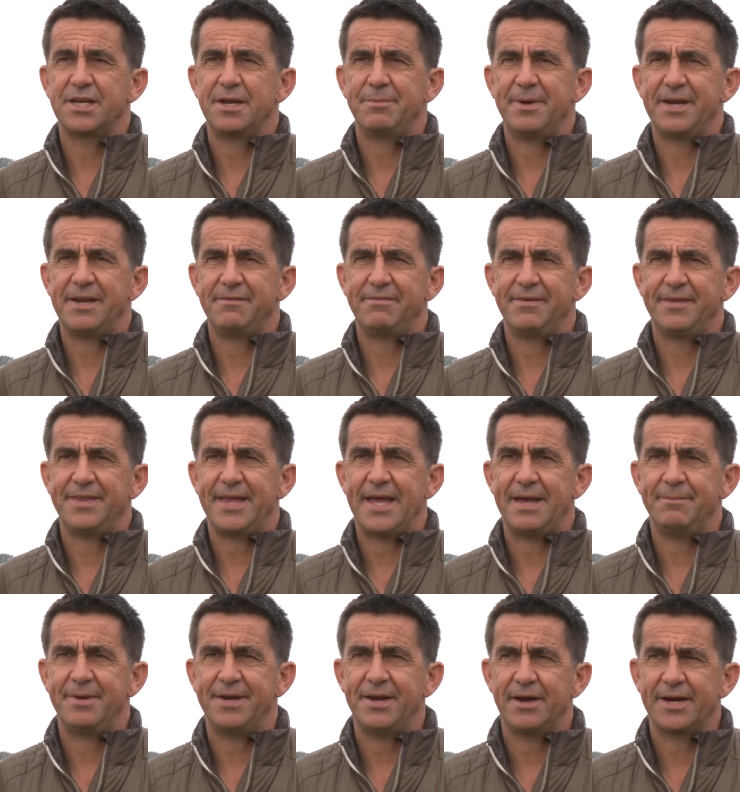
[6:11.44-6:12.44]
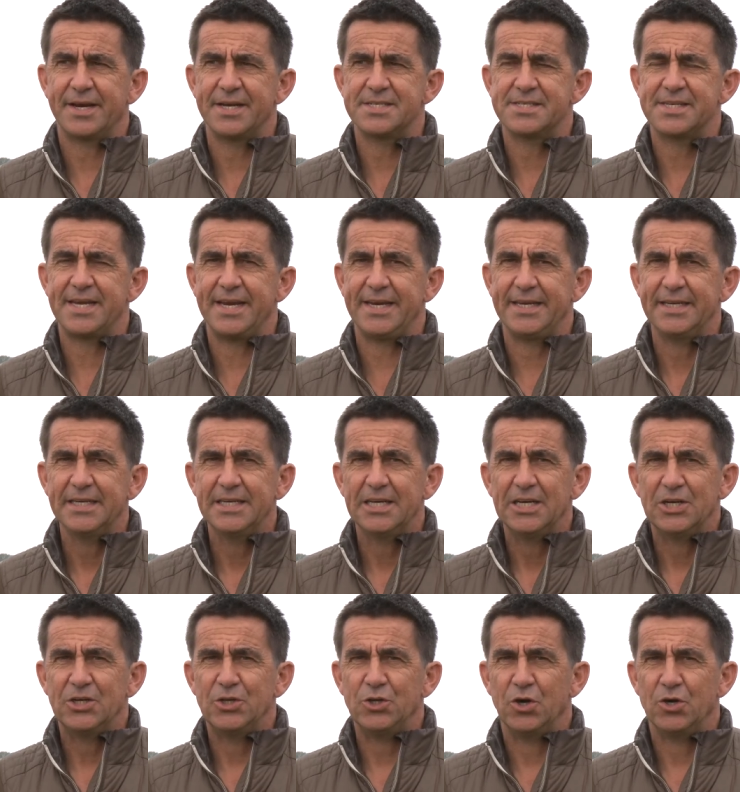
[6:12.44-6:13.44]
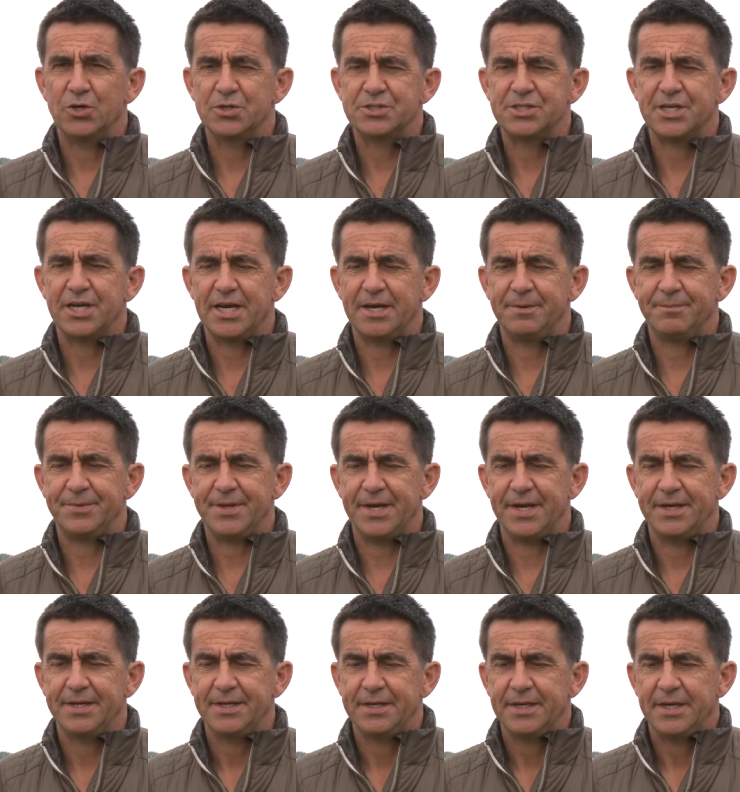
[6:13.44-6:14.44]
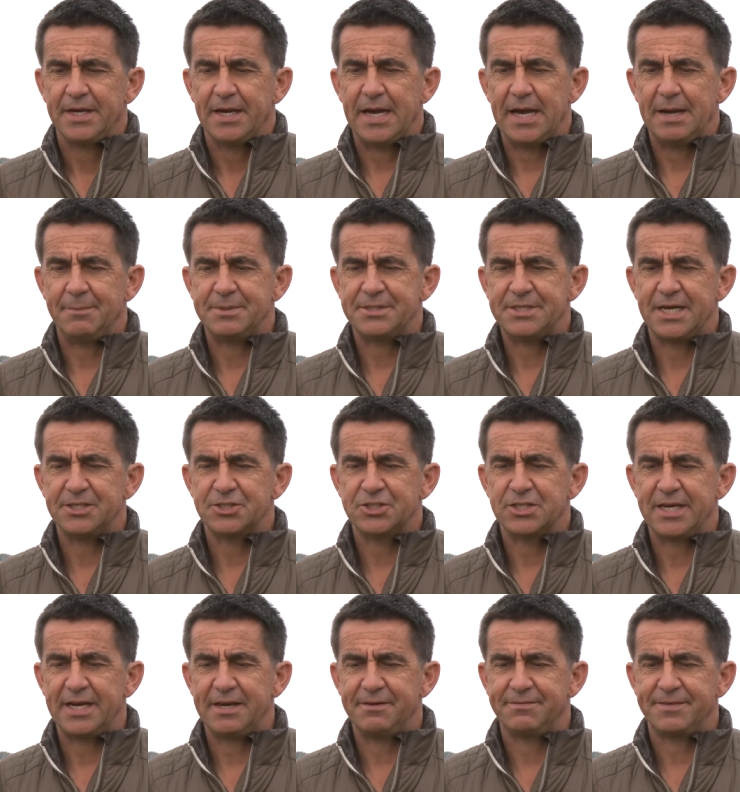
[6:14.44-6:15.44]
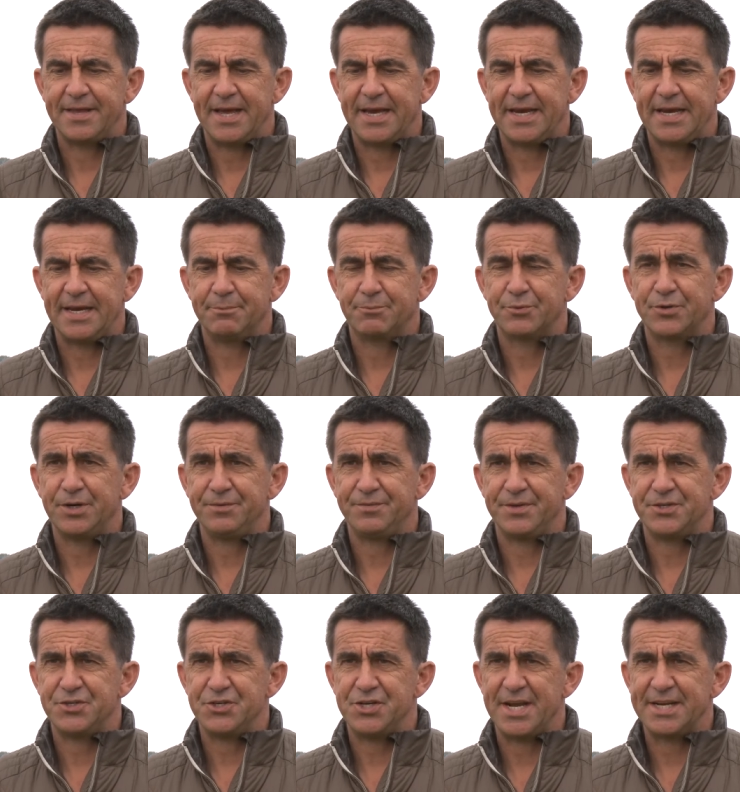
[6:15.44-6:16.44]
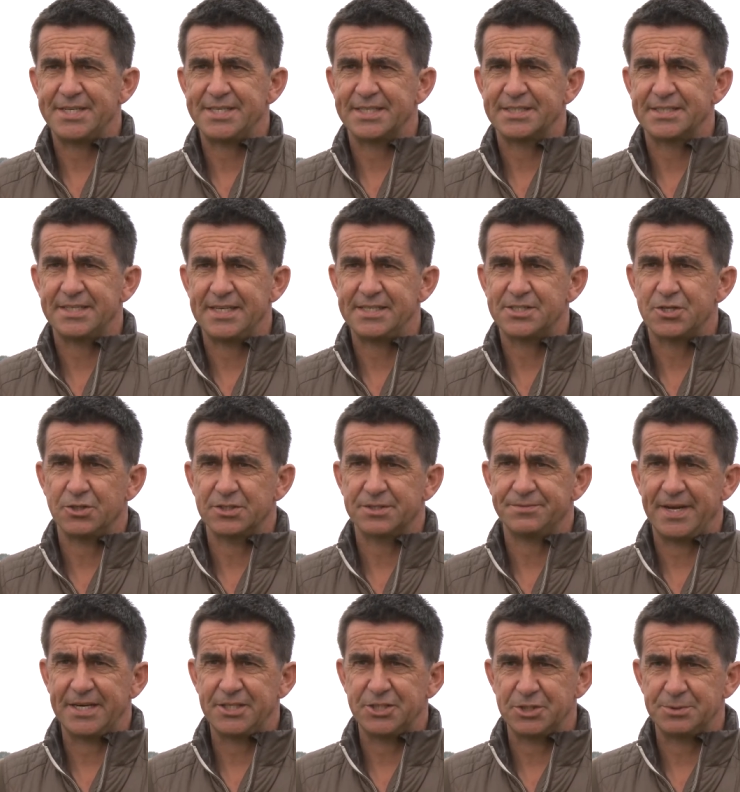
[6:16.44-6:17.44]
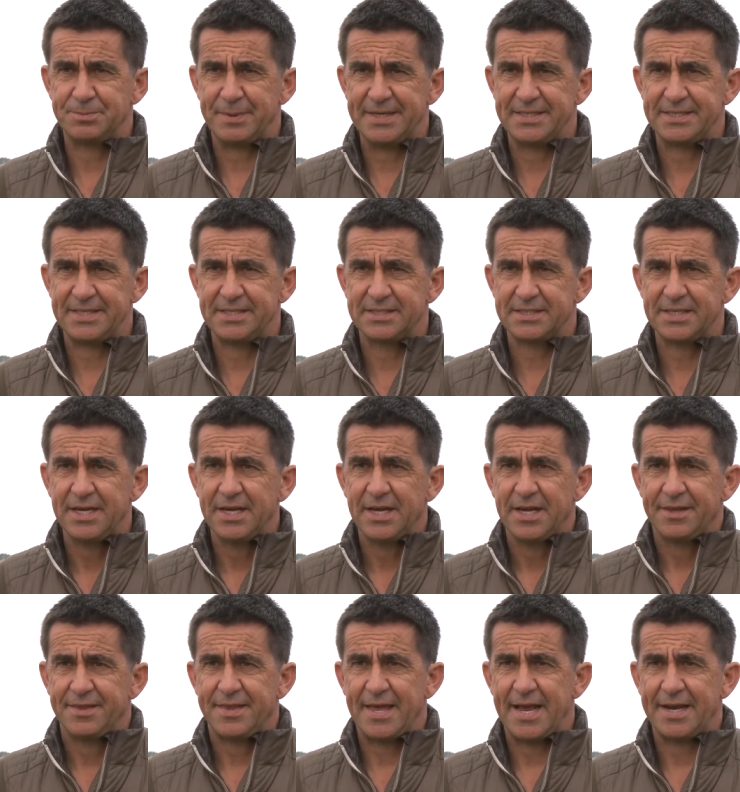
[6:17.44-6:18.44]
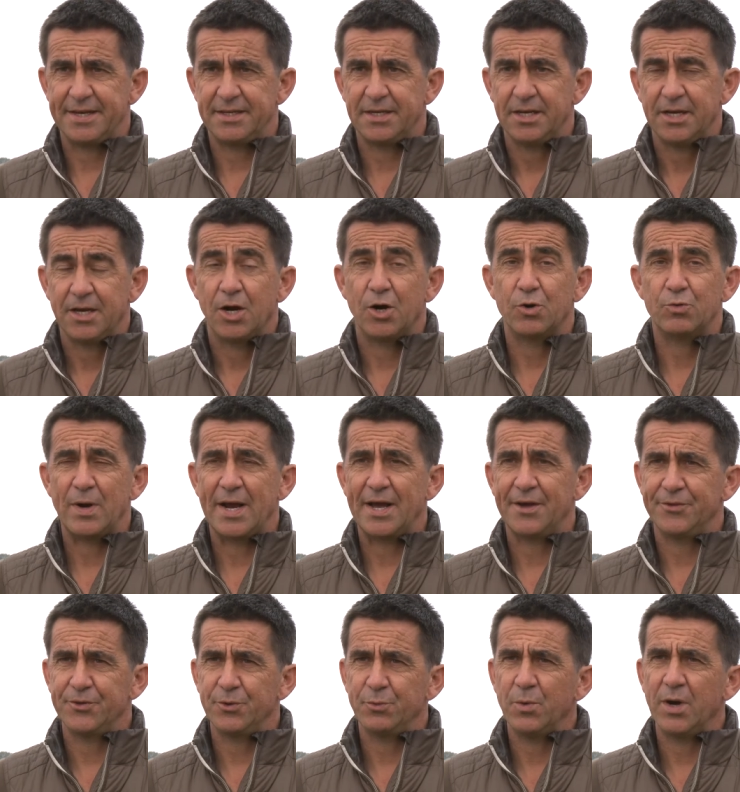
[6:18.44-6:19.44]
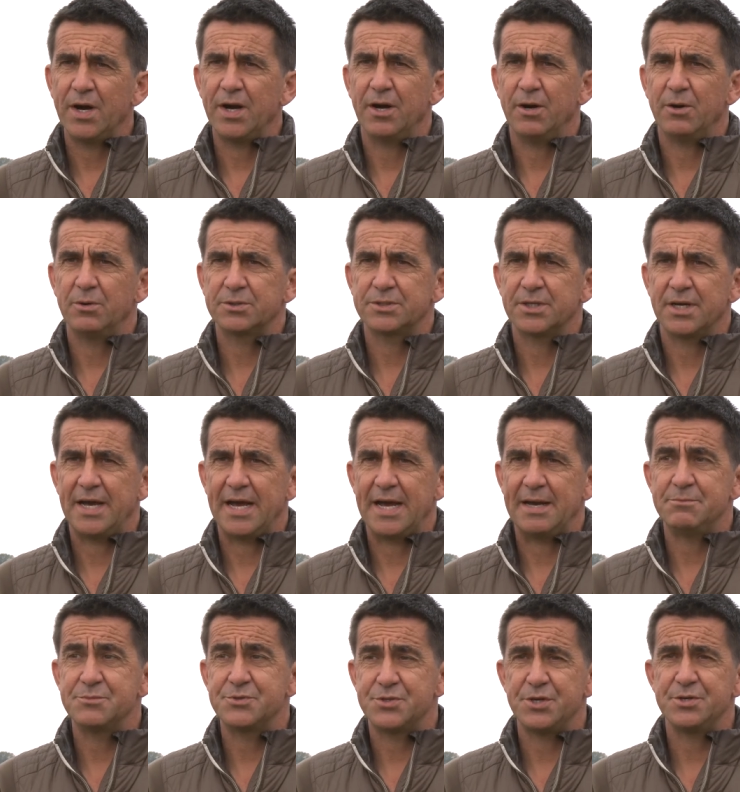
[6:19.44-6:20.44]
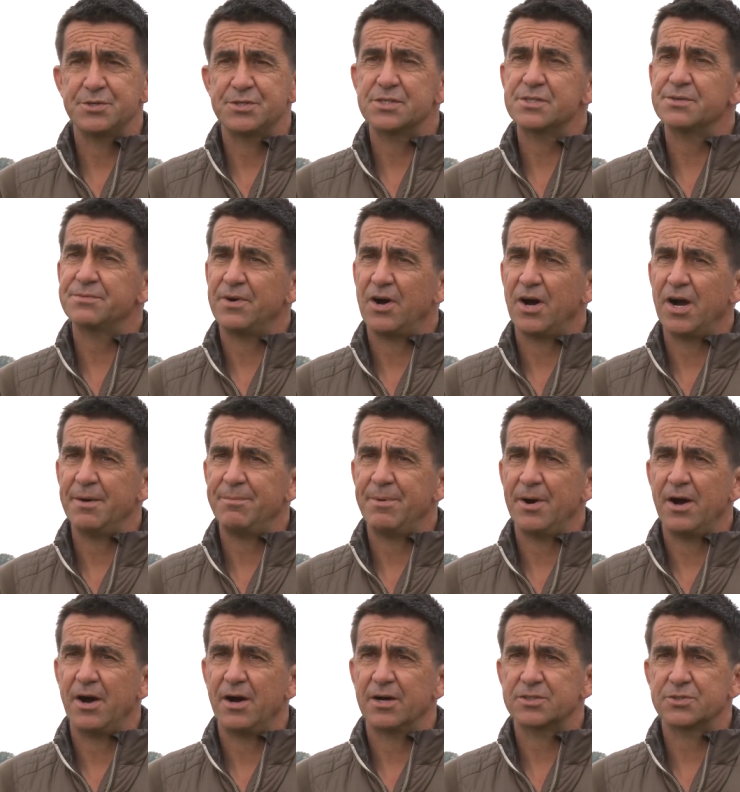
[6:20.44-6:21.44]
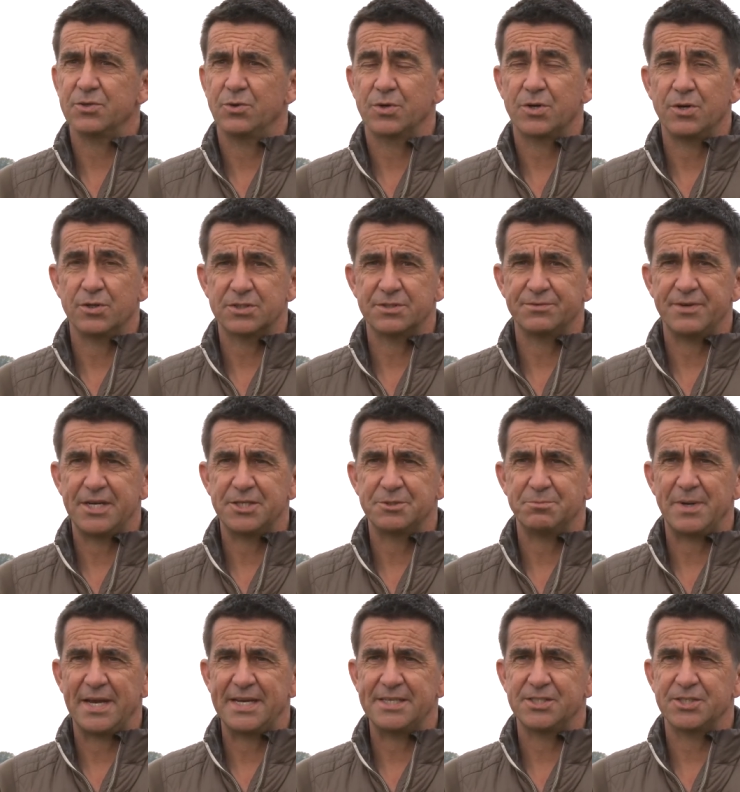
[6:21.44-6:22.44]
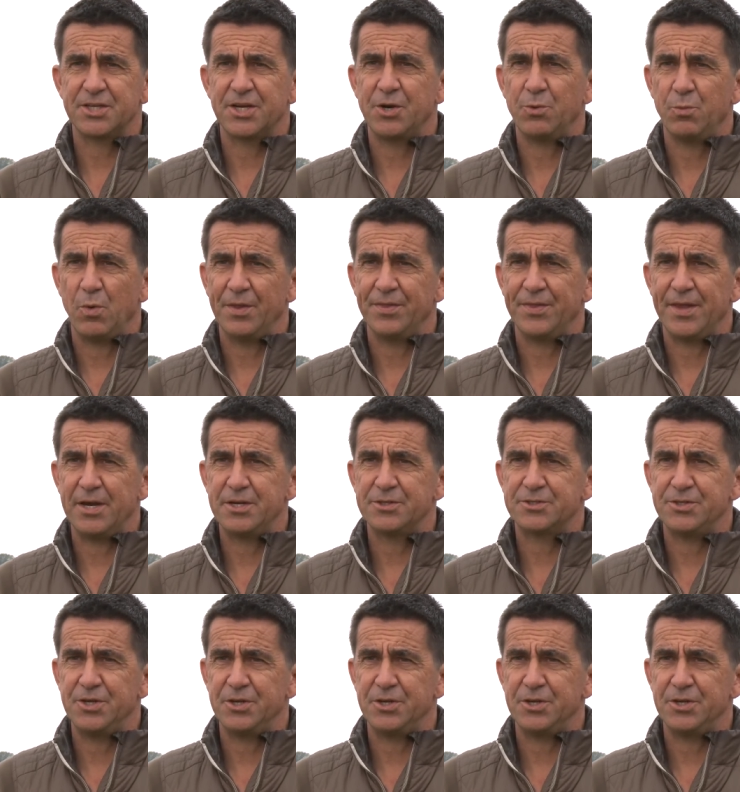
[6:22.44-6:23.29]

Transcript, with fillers: going to benefit them. And I can see long term that uh, potentially if they improve the genetics of these conservation species, then around the world, um, zoos and safari parks or conservation places are going to want those